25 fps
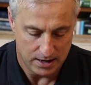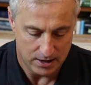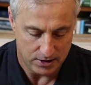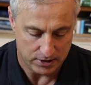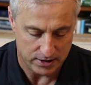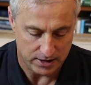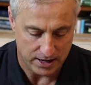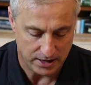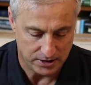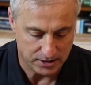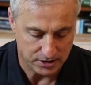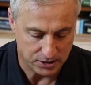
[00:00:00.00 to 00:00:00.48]

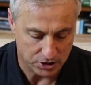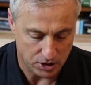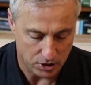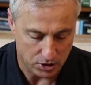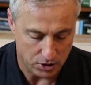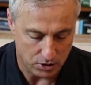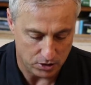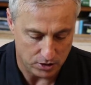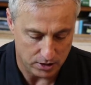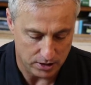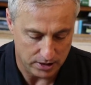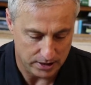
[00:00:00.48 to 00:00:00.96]
Okay,
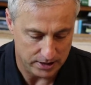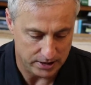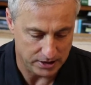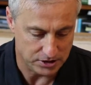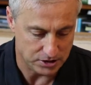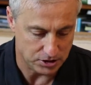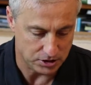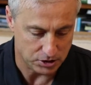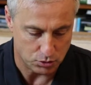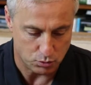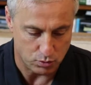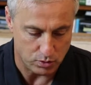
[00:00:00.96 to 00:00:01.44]
so
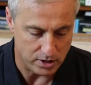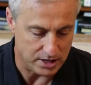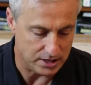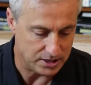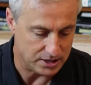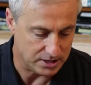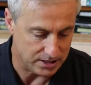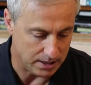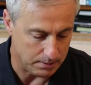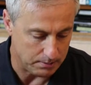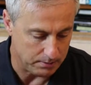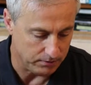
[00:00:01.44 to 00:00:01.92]
let's just read
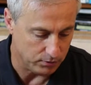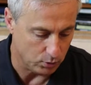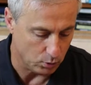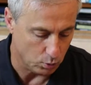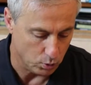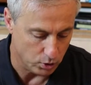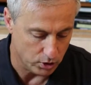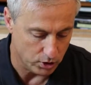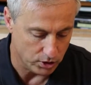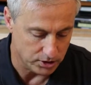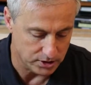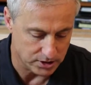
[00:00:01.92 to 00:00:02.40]
some of the
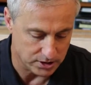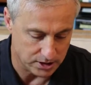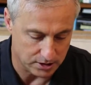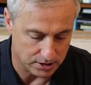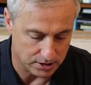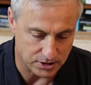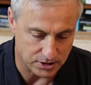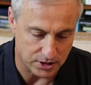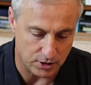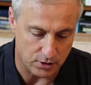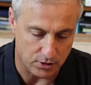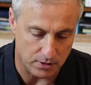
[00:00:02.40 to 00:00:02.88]
words
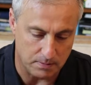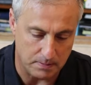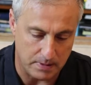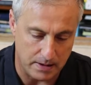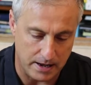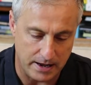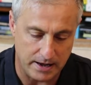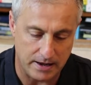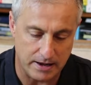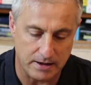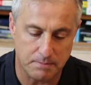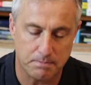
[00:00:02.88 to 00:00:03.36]

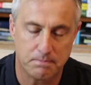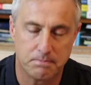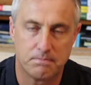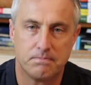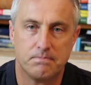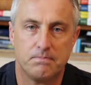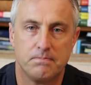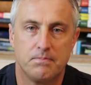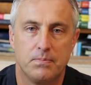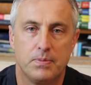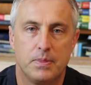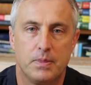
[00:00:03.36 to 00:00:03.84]
Jeremiah
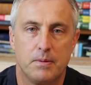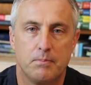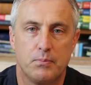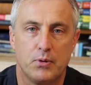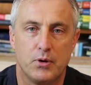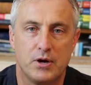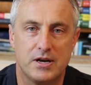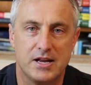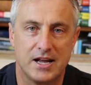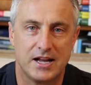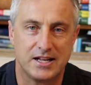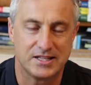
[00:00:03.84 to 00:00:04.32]

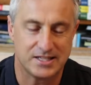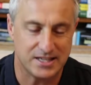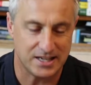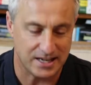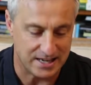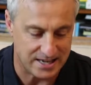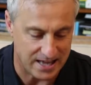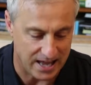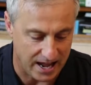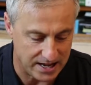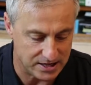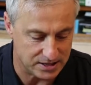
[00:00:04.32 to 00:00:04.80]
predicts
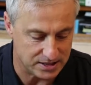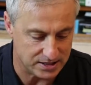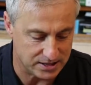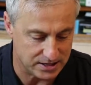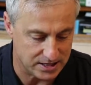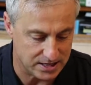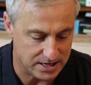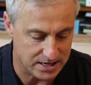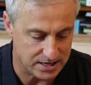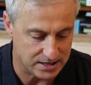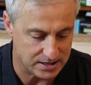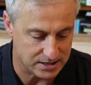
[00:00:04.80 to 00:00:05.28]
against
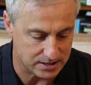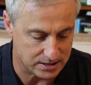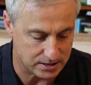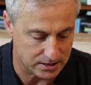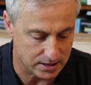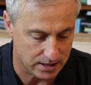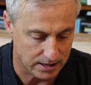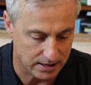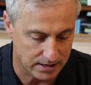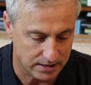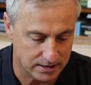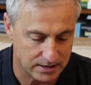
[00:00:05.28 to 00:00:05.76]
these
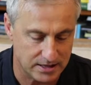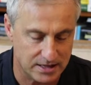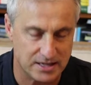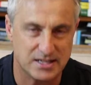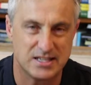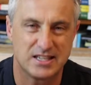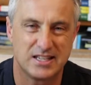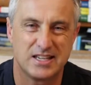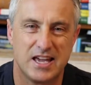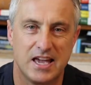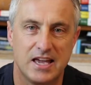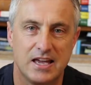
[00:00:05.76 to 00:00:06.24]
uh,
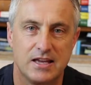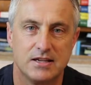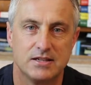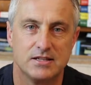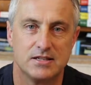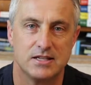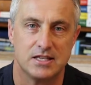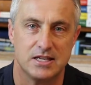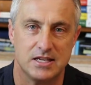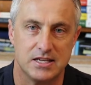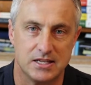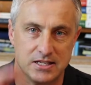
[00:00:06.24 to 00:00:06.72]
these
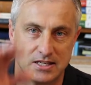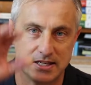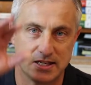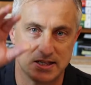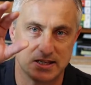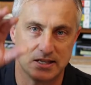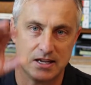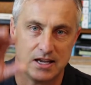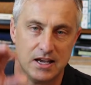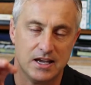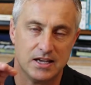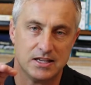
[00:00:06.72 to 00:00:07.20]
kings,
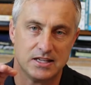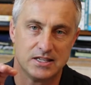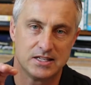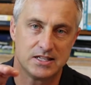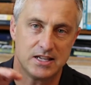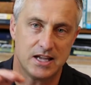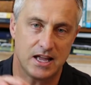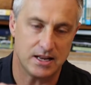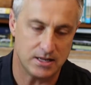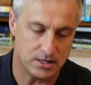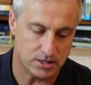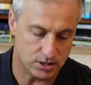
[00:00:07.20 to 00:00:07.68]
these
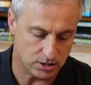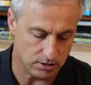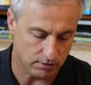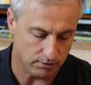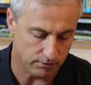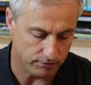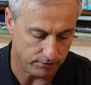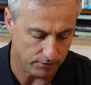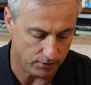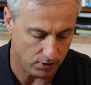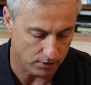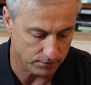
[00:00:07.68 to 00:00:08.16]
sons
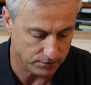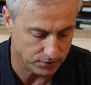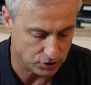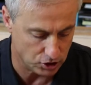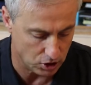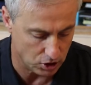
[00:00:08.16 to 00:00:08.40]
of, of